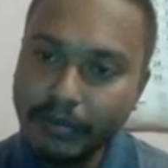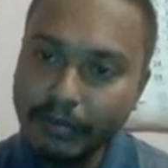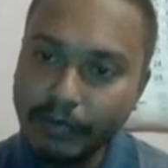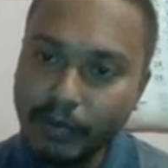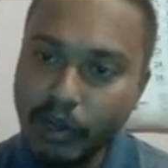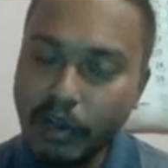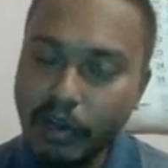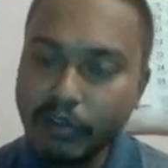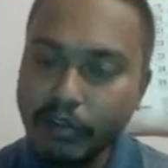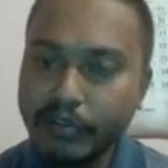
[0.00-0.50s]

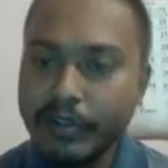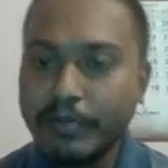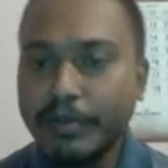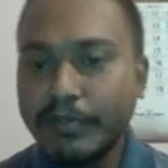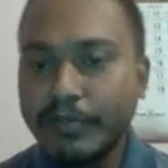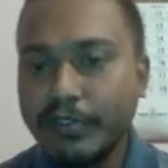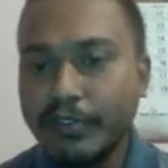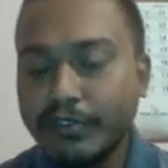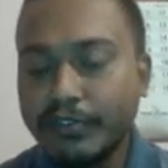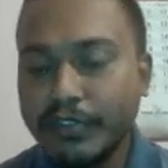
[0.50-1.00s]
block number
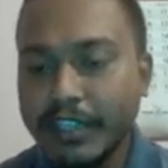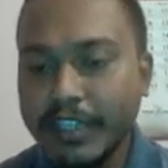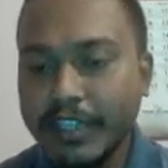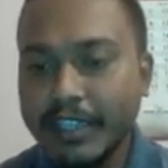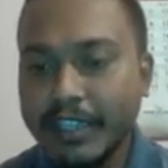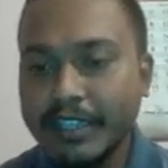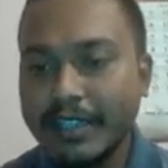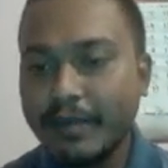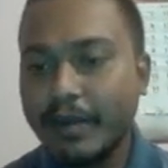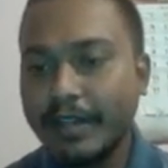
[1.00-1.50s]

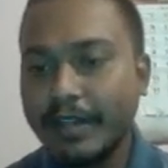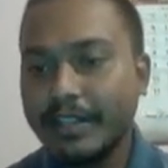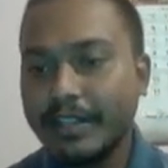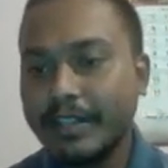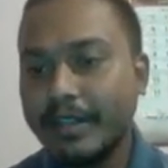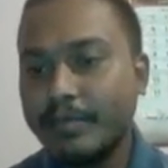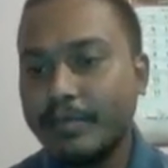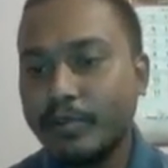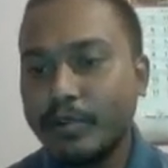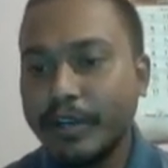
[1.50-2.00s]
15 under
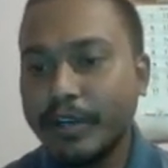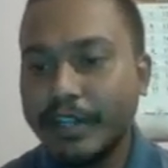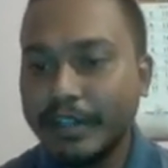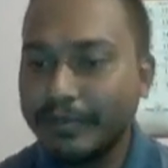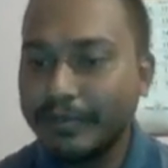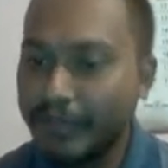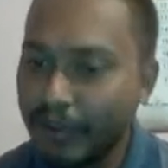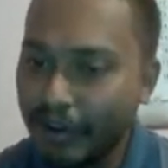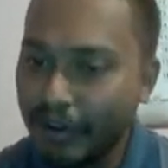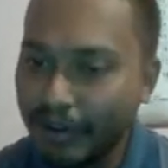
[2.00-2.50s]

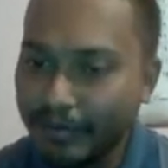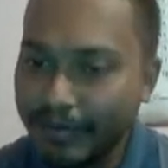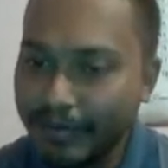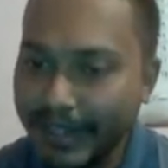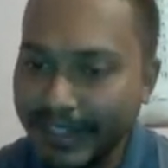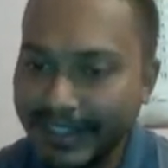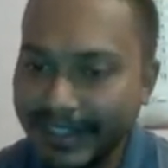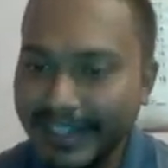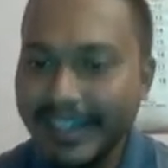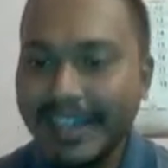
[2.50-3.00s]
democratic
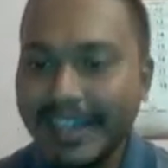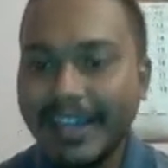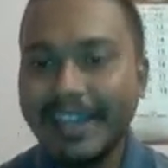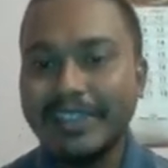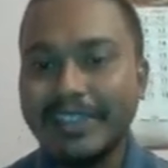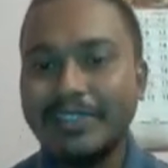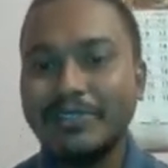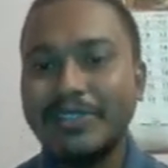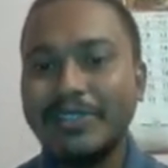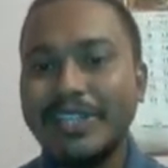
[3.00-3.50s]
government.
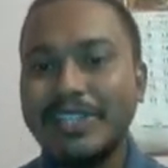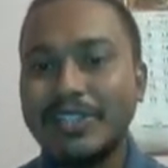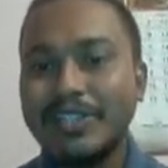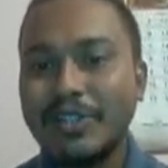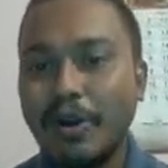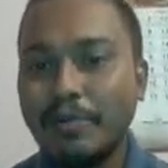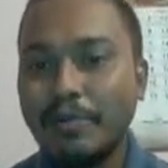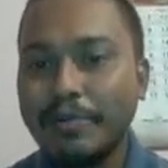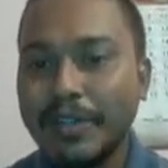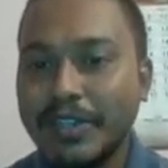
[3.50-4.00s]
And today's
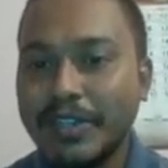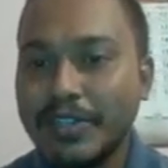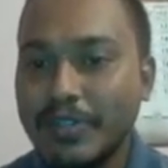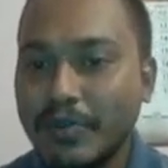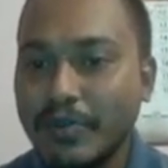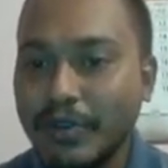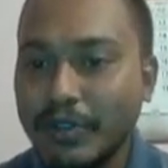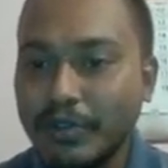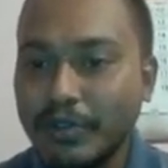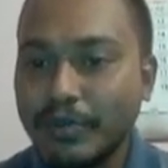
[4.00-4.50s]
topic is
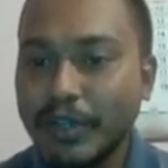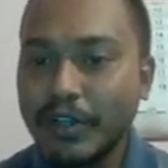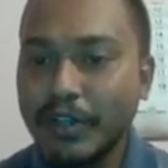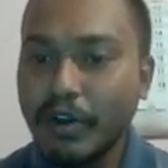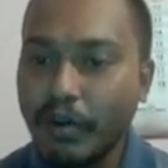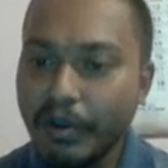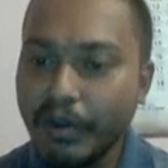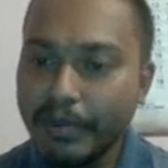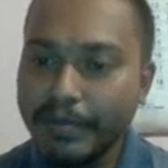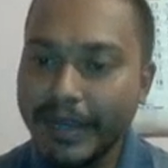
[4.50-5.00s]
going to be
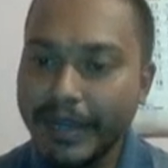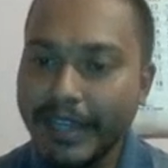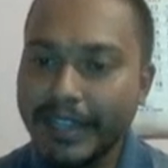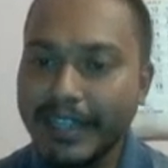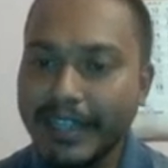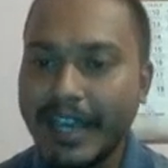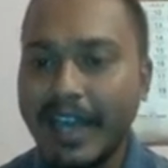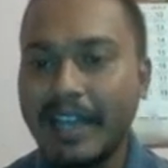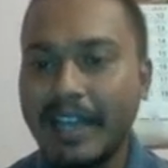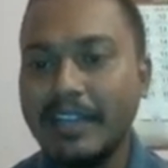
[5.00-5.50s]
government
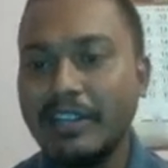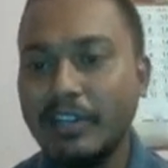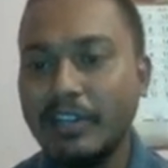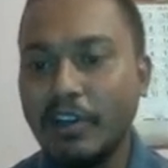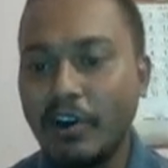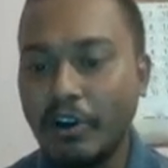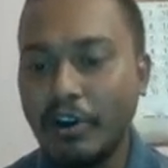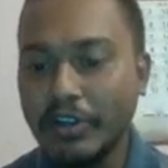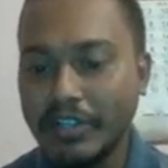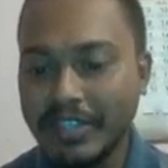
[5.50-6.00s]
and
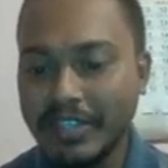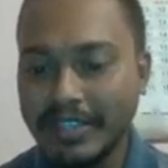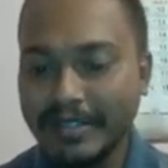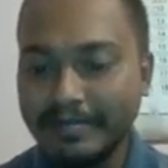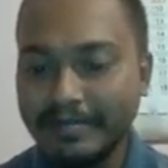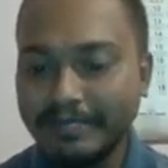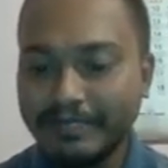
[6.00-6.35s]
laws.